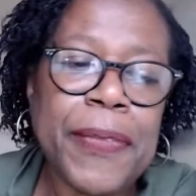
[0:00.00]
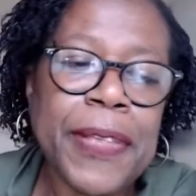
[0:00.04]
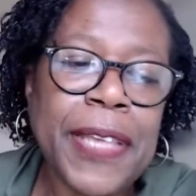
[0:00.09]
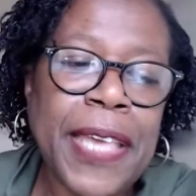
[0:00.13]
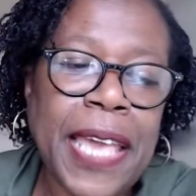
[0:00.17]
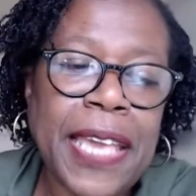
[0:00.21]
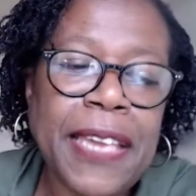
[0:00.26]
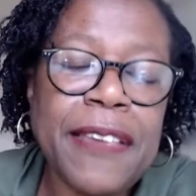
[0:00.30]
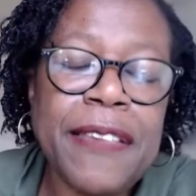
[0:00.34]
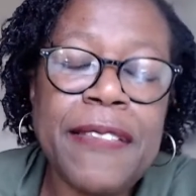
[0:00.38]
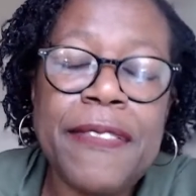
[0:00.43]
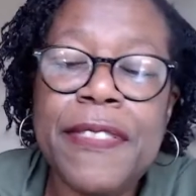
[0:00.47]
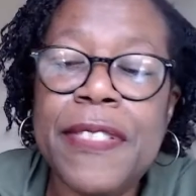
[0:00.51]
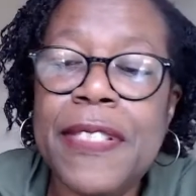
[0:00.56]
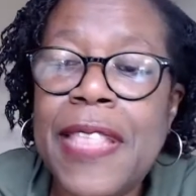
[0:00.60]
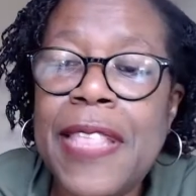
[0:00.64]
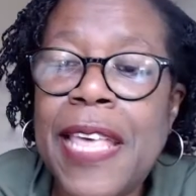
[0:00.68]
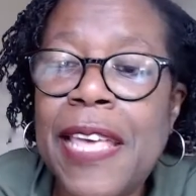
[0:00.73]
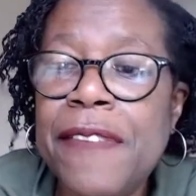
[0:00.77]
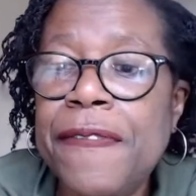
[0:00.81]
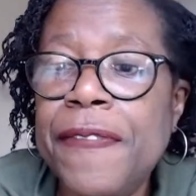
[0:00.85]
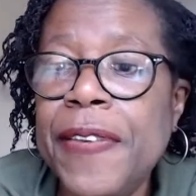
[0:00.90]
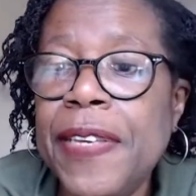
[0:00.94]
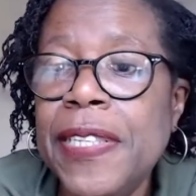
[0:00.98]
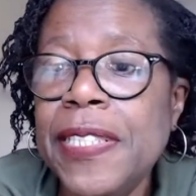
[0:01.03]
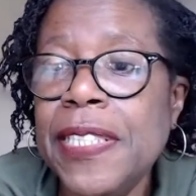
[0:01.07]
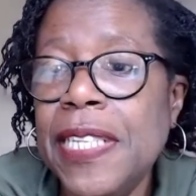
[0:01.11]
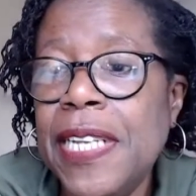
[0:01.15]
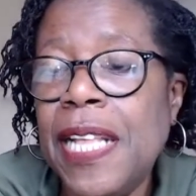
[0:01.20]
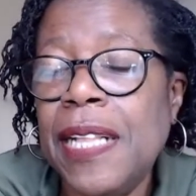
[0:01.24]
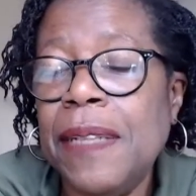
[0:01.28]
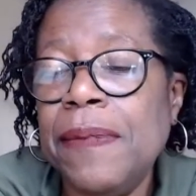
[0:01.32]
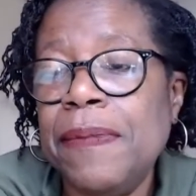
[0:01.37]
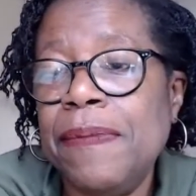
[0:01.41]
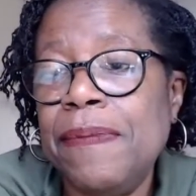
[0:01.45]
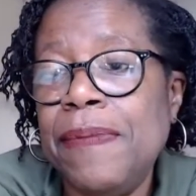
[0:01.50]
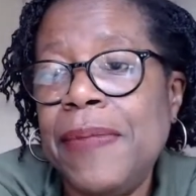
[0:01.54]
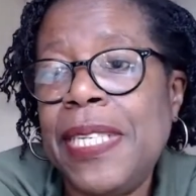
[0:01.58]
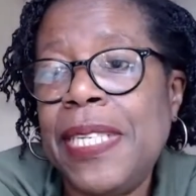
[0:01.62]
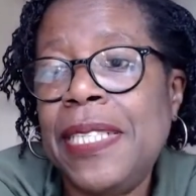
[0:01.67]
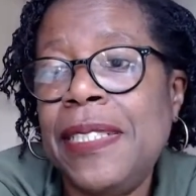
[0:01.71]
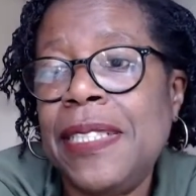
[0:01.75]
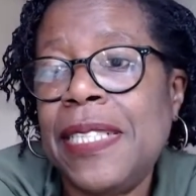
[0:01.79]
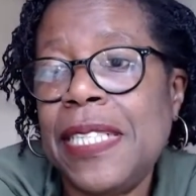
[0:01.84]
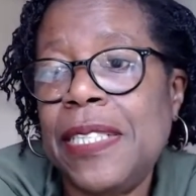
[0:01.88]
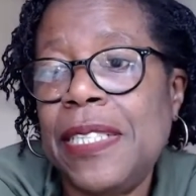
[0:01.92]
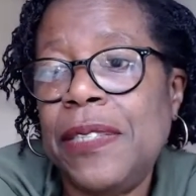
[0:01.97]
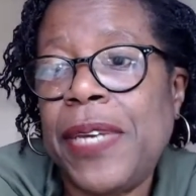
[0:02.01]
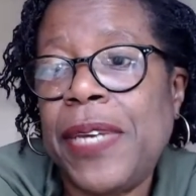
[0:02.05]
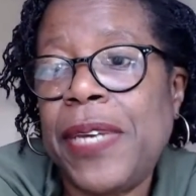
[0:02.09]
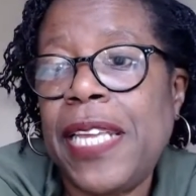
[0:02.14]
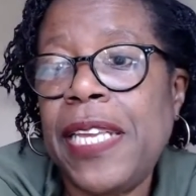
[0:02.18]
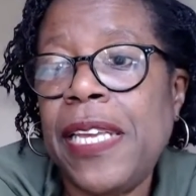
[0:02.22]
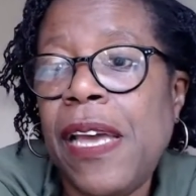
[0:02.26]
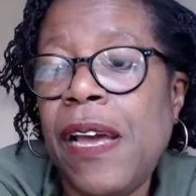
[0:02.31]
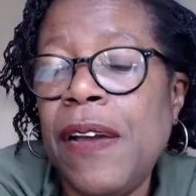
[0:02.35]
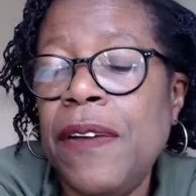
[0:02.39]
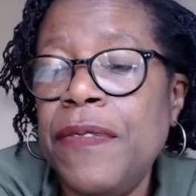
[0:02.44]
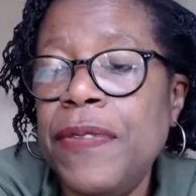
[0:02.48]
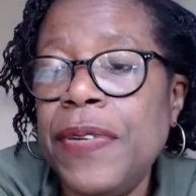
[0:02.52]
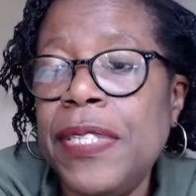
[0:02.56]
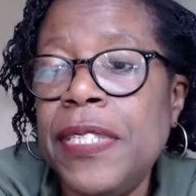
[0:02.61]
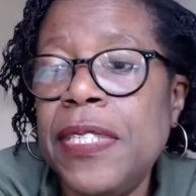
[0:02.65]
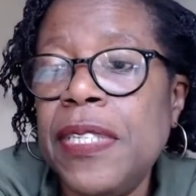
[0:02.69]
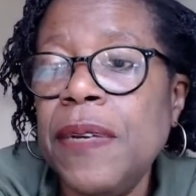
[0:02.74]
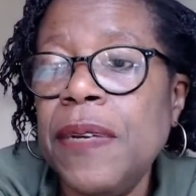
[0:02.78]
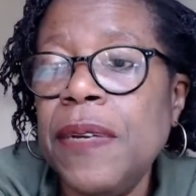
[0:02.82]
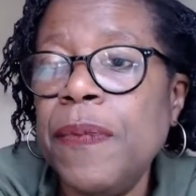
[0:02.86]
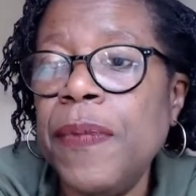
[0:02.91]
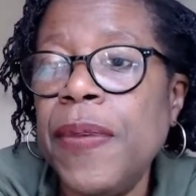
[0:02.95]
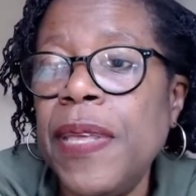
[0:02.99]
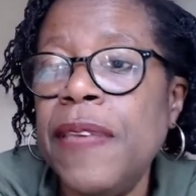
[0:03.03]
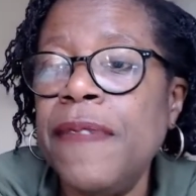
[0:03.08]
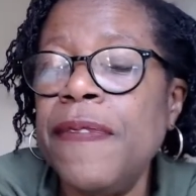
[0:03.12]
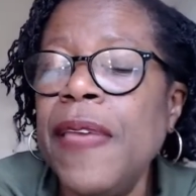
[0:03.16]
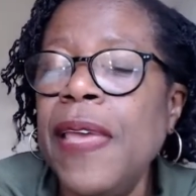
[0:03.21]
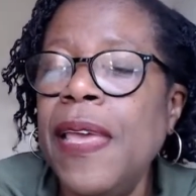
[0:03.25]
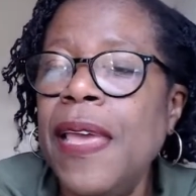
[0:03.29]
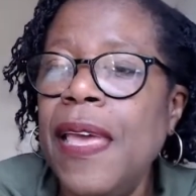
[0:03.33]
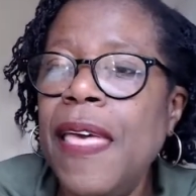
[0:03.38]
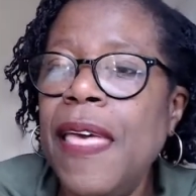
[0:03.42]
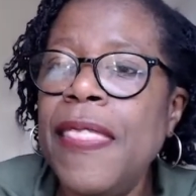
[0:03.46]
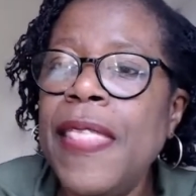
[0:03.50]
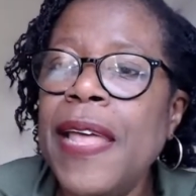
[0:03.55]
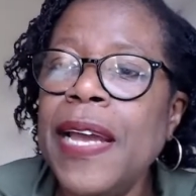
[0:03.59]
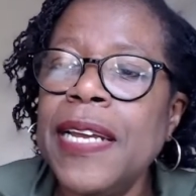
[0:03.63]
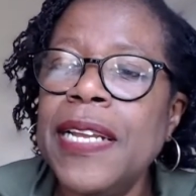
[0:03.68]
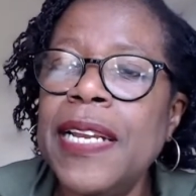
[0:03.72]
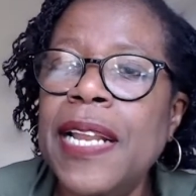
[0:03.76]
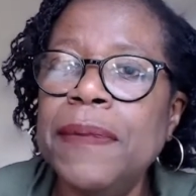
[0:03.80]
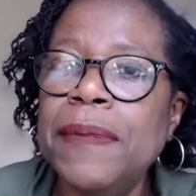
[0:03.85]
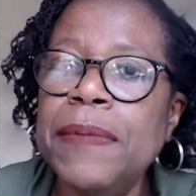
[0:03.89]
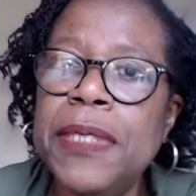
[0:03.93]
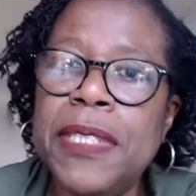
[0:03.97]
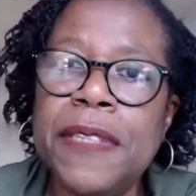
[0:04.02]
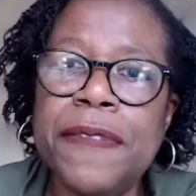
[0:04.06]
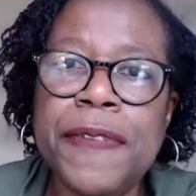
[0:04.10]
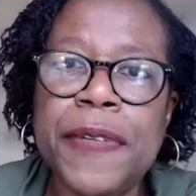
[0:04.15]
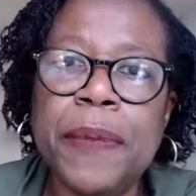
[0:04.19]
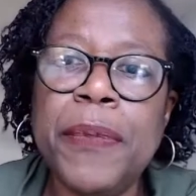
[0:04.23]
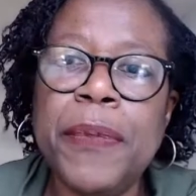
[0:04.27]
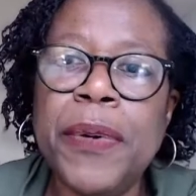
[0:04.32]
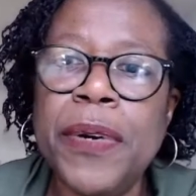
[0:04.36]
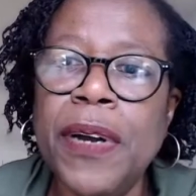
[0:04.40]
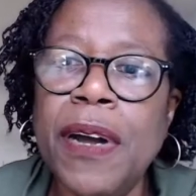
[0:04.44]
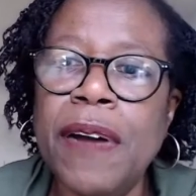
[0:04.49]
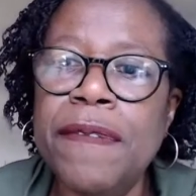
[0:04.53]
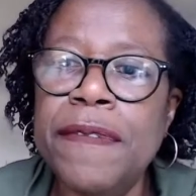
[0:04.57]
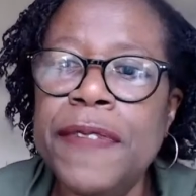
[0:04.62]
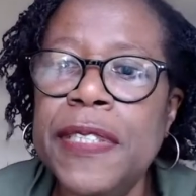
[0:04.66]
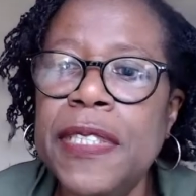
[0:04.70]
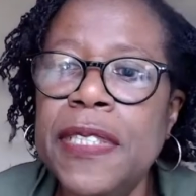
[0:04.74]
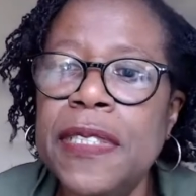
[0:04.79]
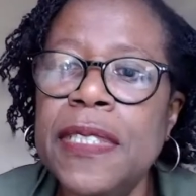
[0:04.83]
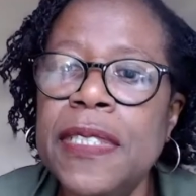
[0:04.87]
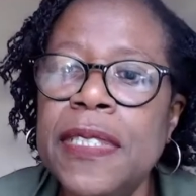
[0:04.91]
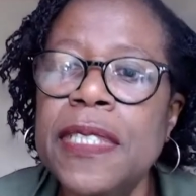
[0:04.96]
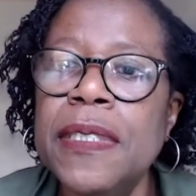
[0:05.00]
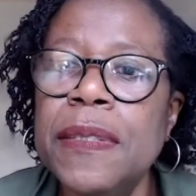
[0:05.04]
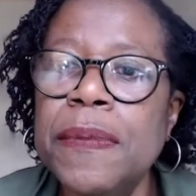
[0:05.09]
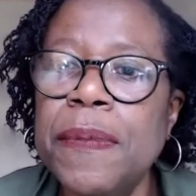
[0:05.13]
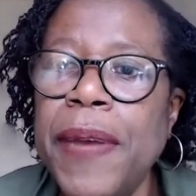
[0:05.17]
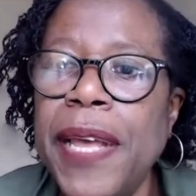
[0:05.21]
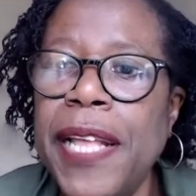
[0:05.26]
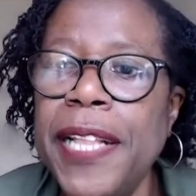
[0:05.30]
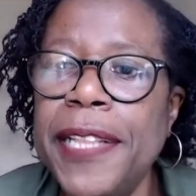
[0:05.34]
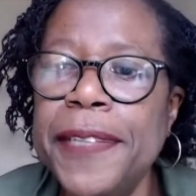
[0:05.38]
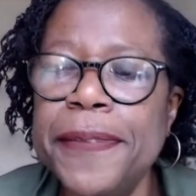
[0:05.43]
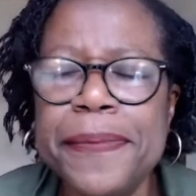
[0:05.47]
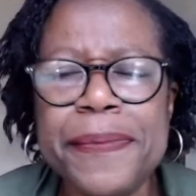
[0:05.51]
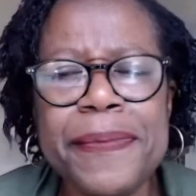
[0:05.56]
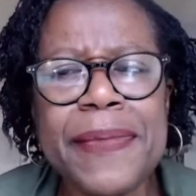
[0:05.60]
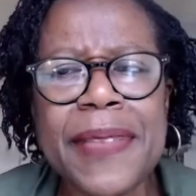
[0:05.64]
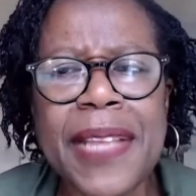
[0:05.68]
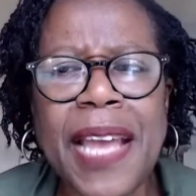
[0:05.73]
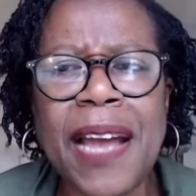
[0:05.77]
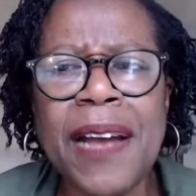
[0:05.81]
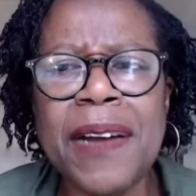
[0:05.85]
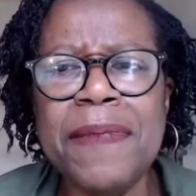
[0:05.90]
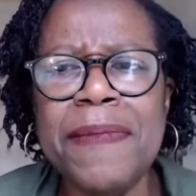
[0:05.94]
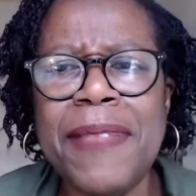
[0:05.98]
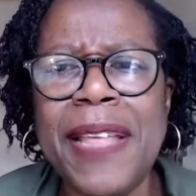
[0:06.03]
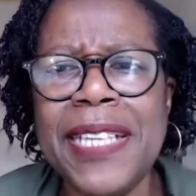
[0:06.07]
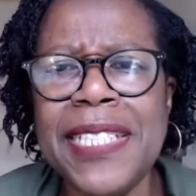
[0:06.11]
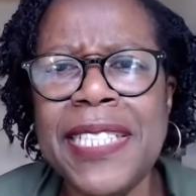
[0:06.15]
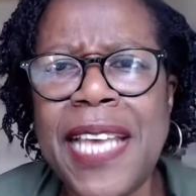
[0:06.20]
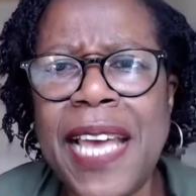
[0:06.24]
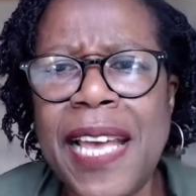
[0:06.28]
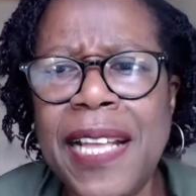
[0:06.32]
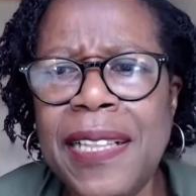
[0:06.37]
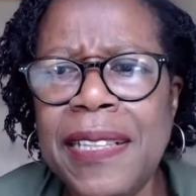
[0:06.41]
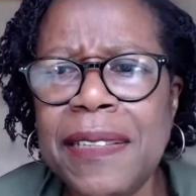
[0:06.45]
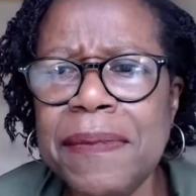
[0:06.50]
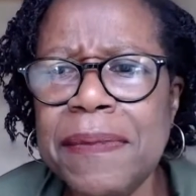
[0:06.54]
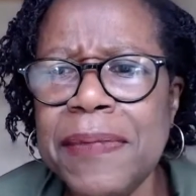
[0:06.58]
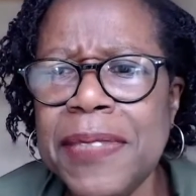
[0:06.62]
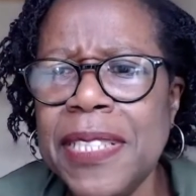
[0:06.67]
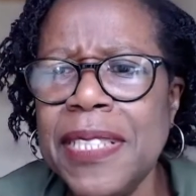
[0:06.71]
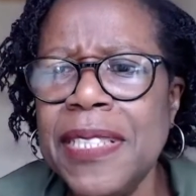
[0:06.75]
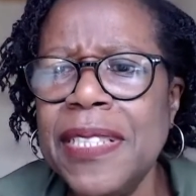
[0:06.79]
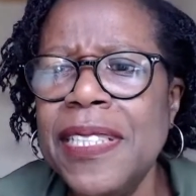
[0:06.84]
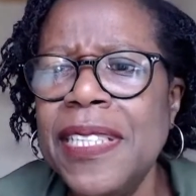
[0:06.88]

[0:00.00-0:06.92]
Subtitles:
Getting in there first can help mean that you get it over and done with, and that can help you to feel more confident as well. I hope that's helped.